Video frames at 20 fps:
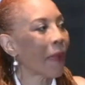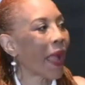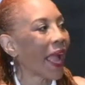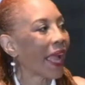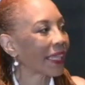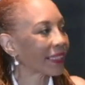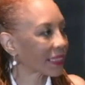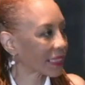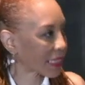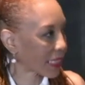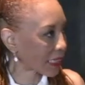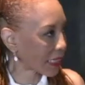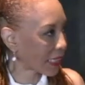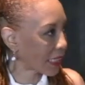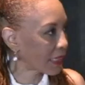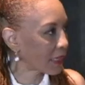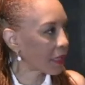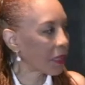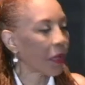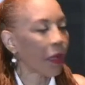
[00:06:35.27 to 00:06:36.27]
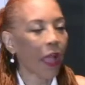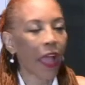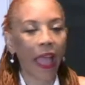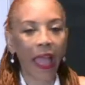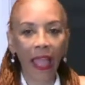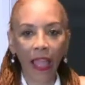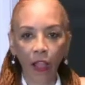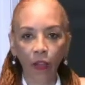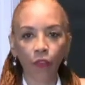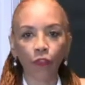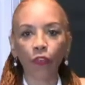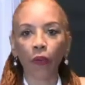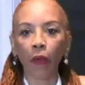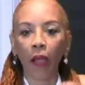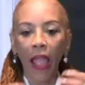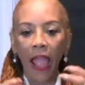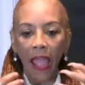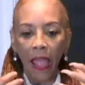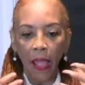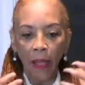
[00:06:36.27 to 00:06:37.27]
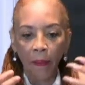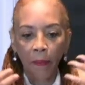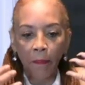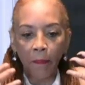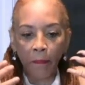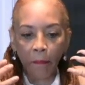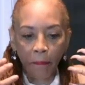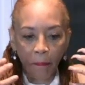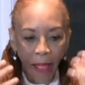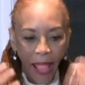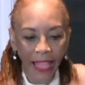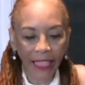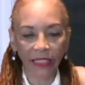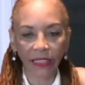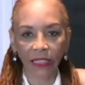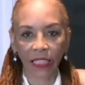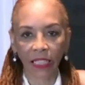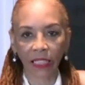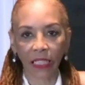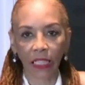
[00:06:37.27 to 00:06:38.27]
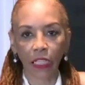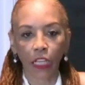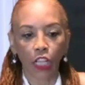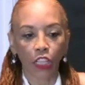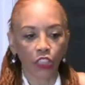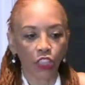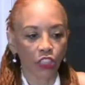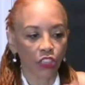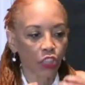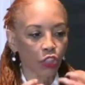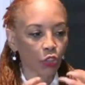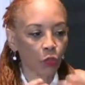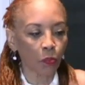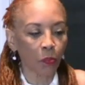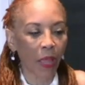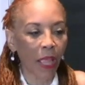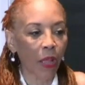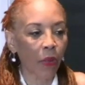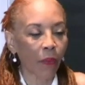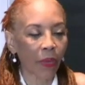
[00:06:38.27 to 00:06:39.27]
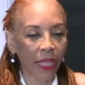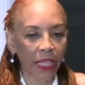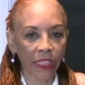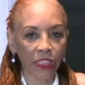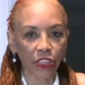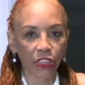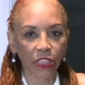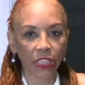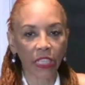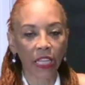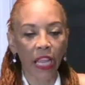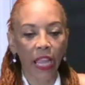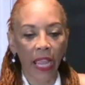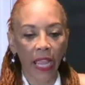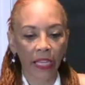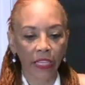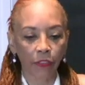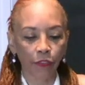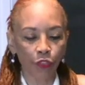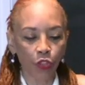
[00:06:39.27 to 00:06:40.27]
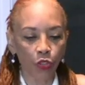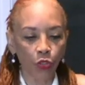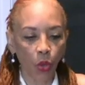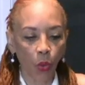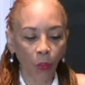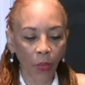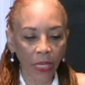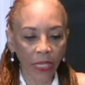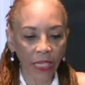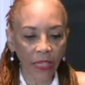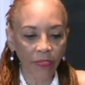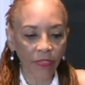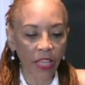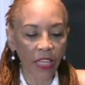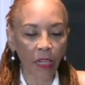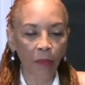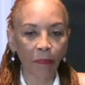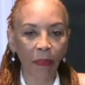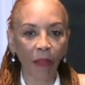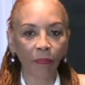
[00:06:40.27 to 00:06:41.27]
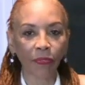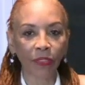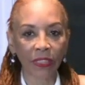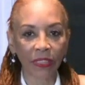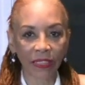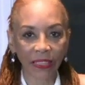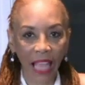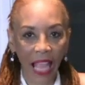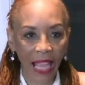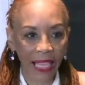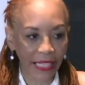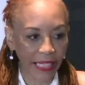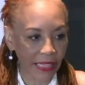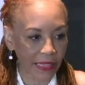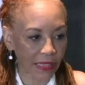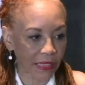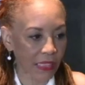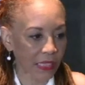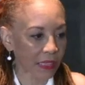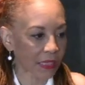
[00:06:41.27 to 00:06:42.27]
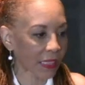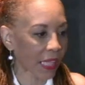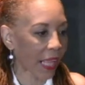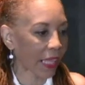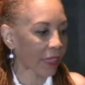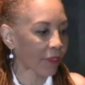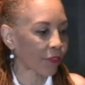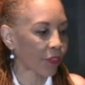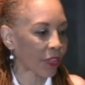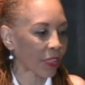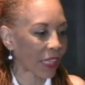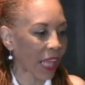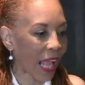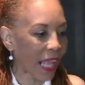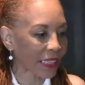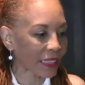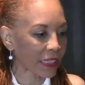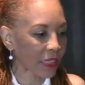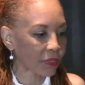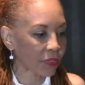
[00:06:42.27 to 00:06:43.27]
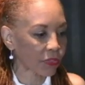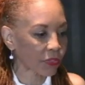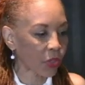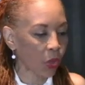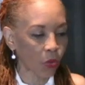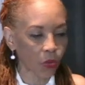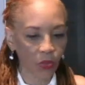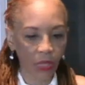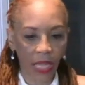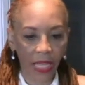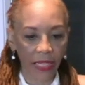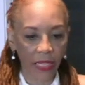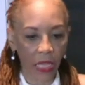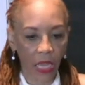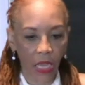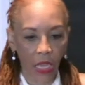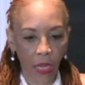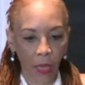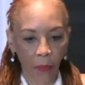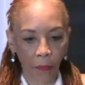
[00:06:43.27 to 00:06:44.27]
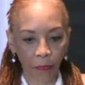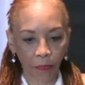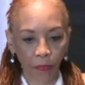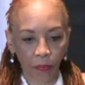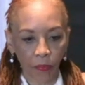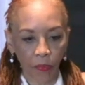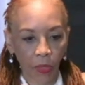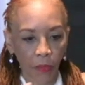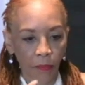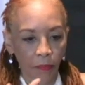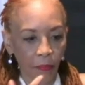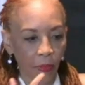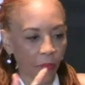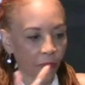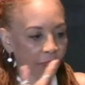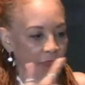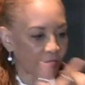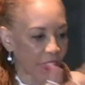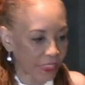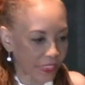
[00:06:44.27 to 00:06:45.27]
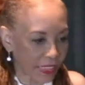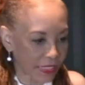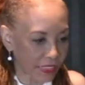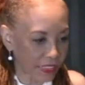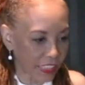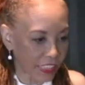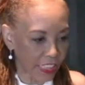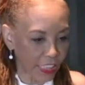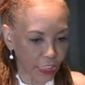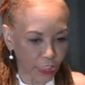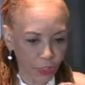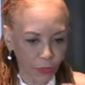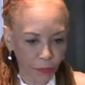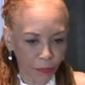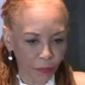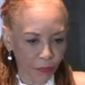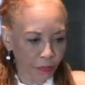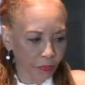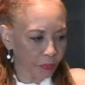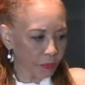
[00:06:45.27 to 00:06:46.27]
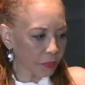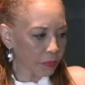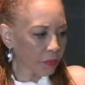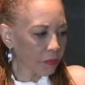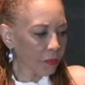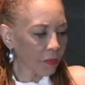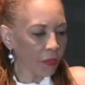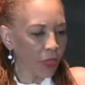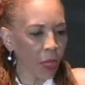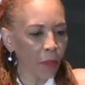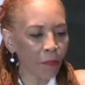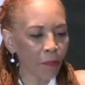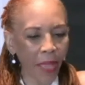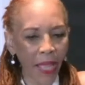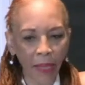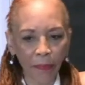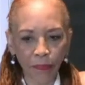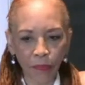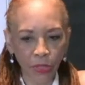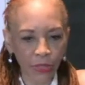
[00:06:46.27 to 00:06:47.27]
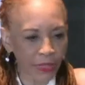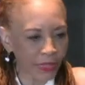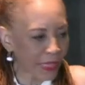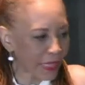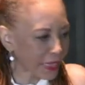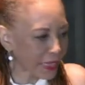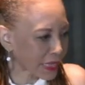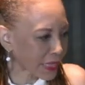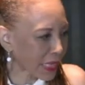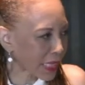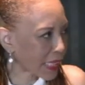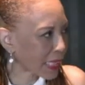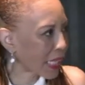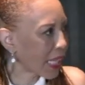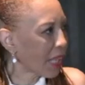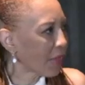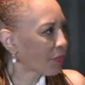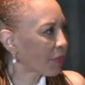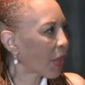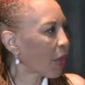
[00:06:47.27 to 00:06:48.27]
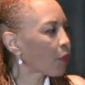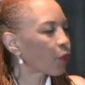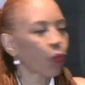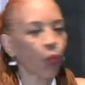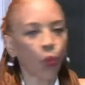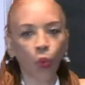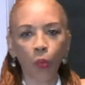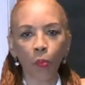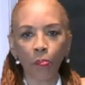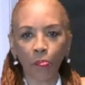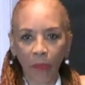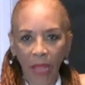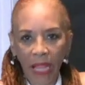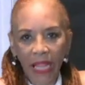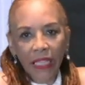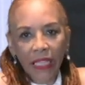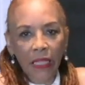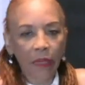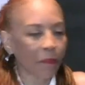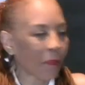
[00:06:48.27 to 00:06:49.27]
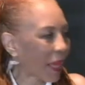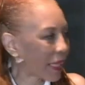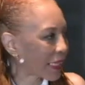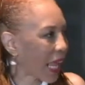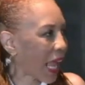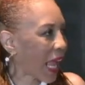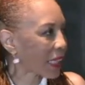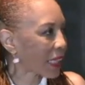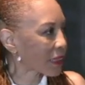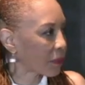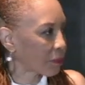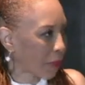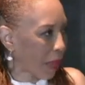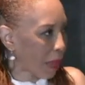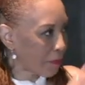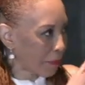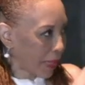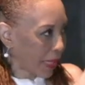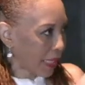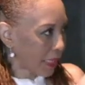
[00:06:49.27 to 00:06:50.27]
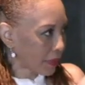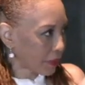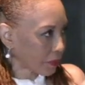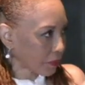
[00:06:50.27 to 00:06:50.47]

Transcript: masculine, alpha, masculine. This is male energy. And if you know anything about the sciences, like philosophy, a physicist, a mathematician, they're ruled mainly by men.